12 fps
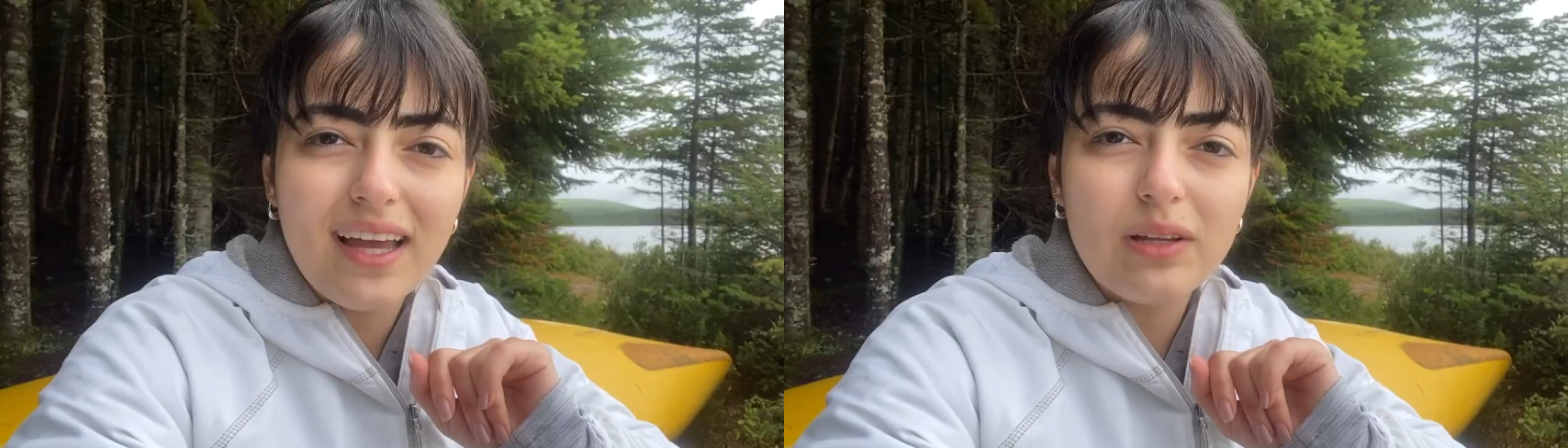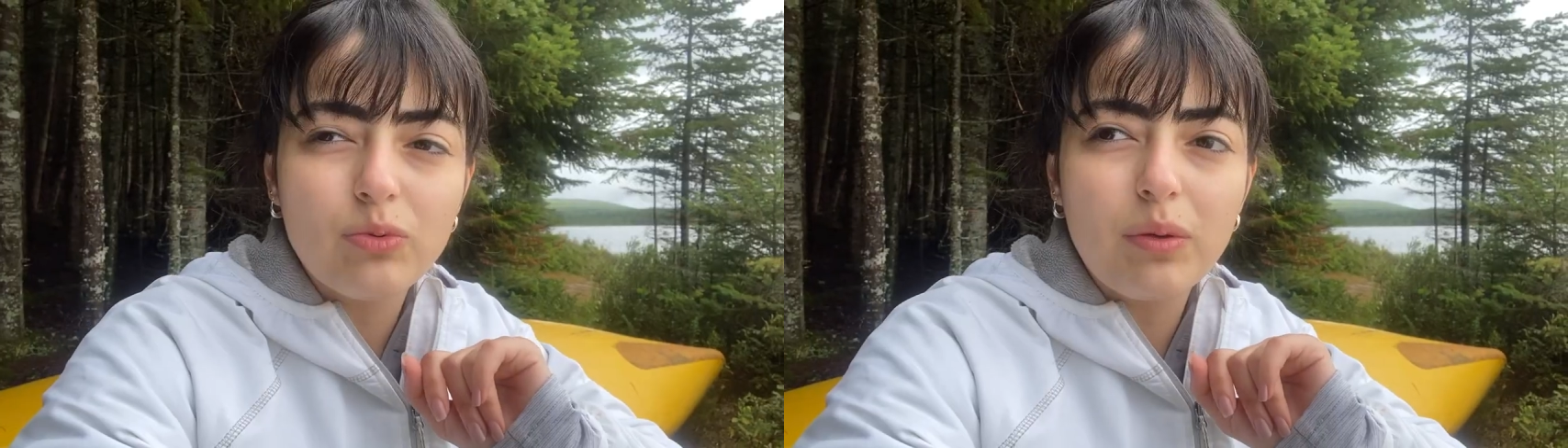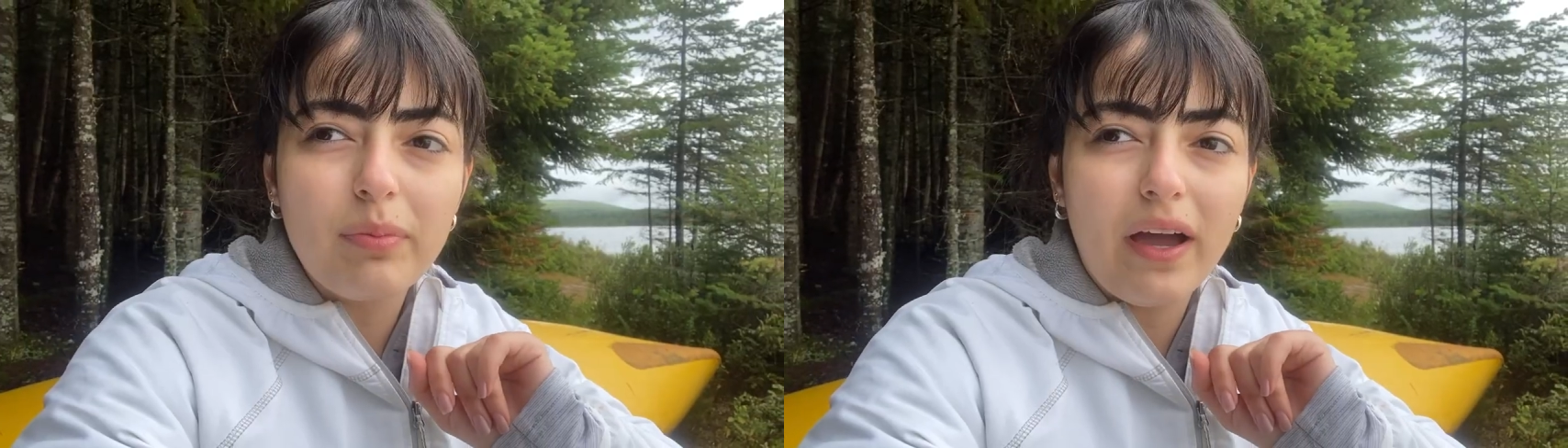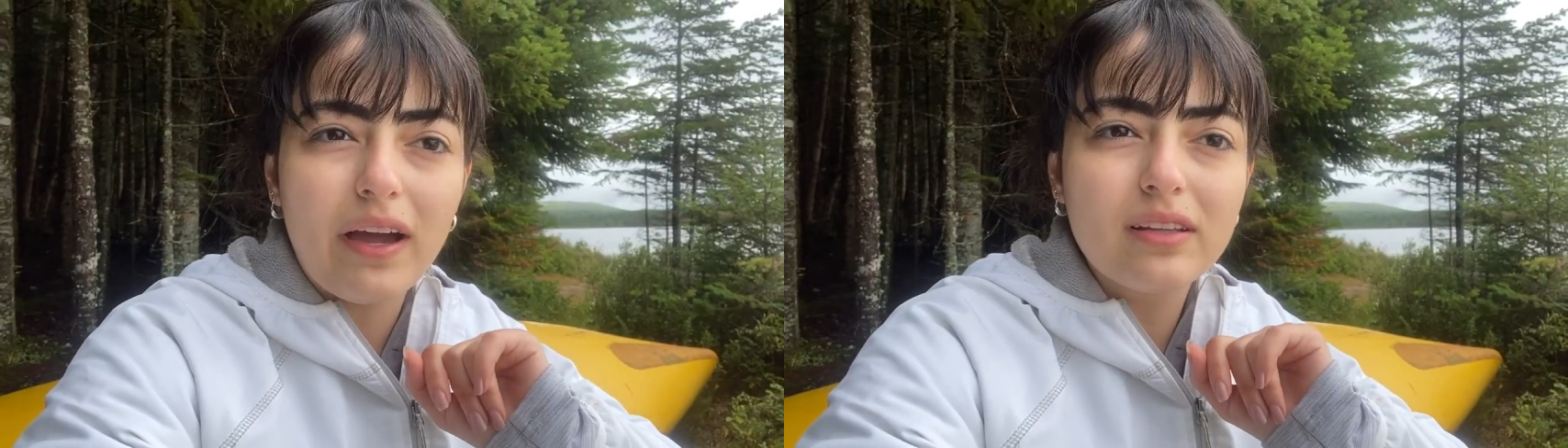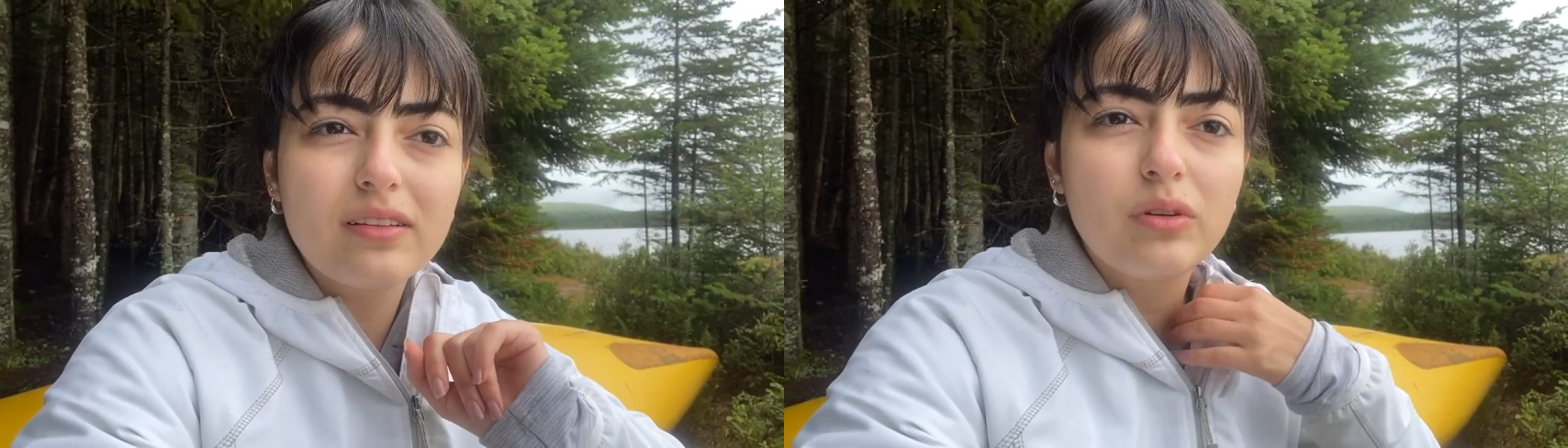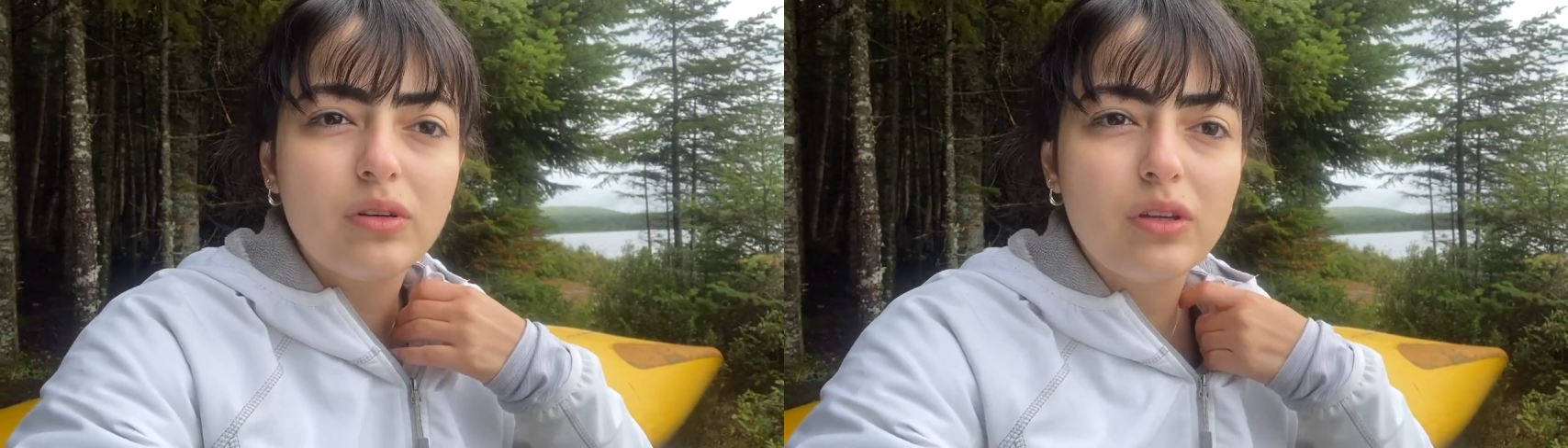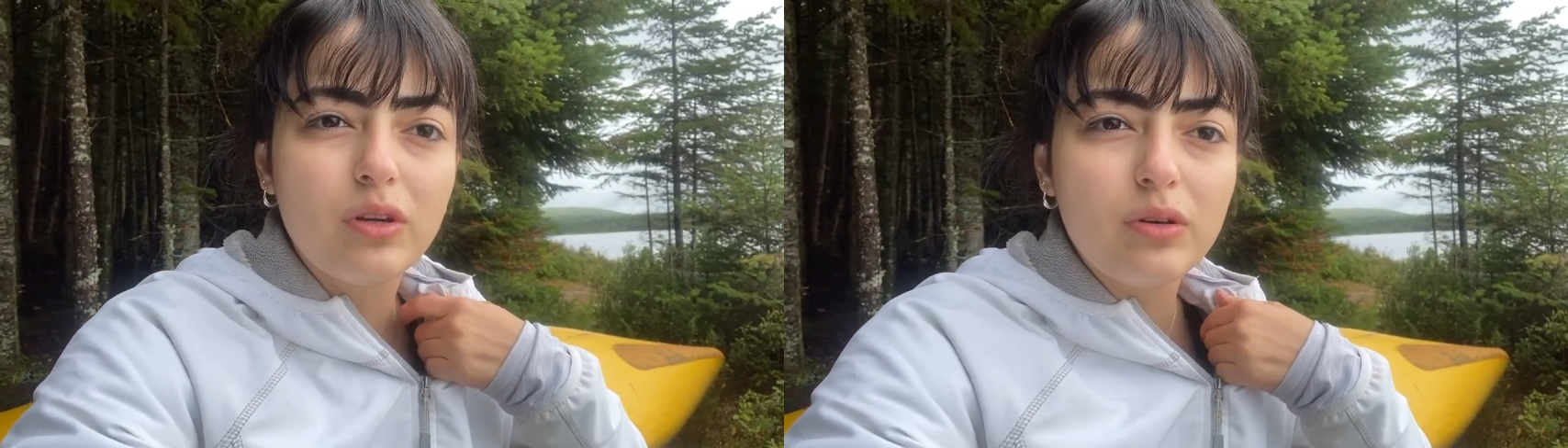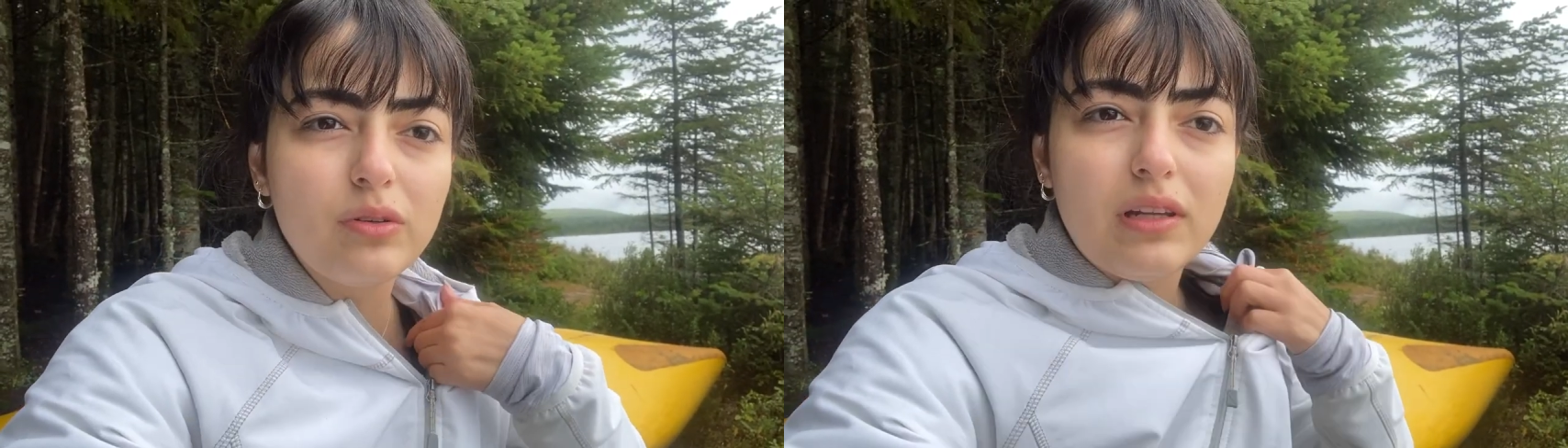and we packed, you know,